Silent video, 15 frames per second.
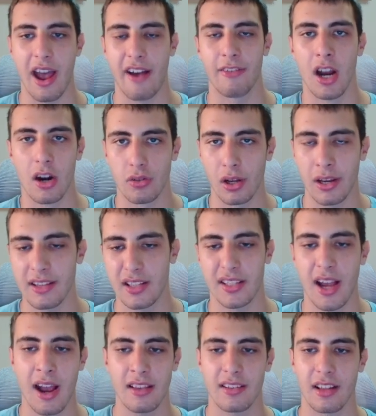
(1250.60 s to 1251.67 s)
They have really nice
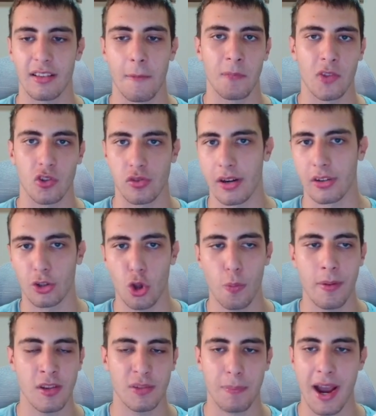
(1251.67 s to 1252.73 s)
designs that trigger
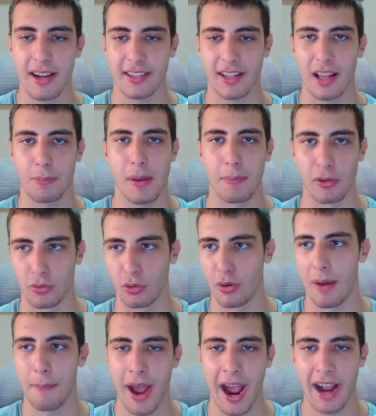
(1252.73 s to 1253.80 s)
dopamine spikes. They get people
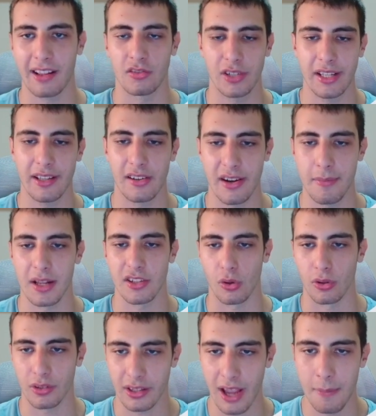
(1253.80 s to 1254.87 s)
to come back and read their
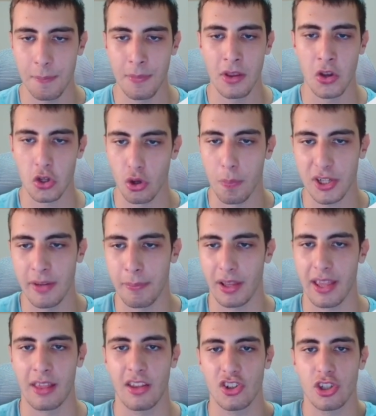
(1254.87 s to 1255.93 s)
emails all the time. Super
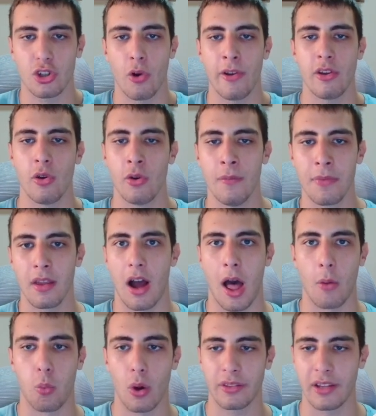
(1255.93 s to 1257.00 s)
simple. Again, they're just showing you
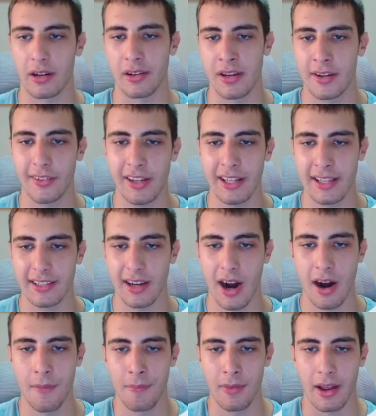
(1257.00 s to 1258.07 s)
what their ingredients
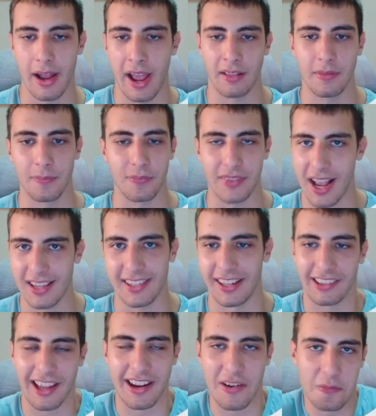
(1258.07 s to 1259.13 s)
are. And that's
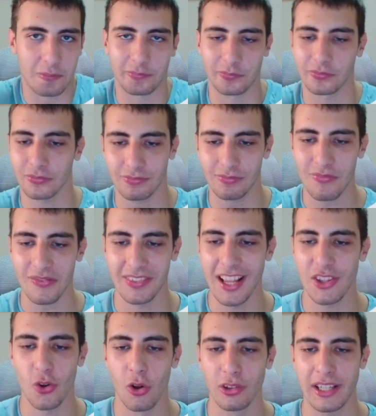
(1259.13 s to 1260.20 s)
it. Like,
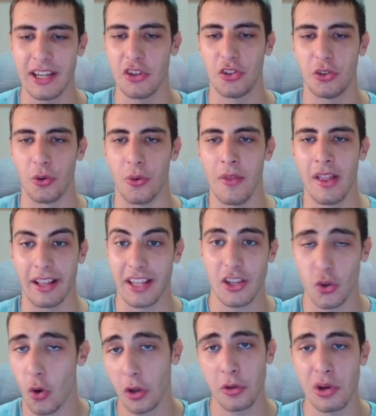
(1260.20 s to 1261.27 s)
that's all they need to do. And
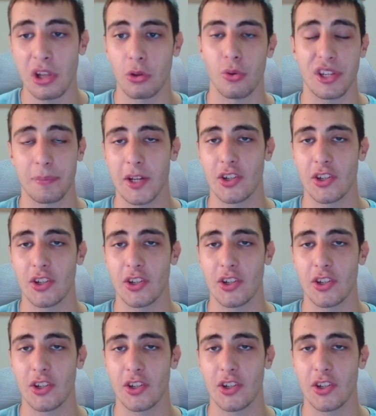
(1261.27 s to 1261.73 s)
that's all you need to do,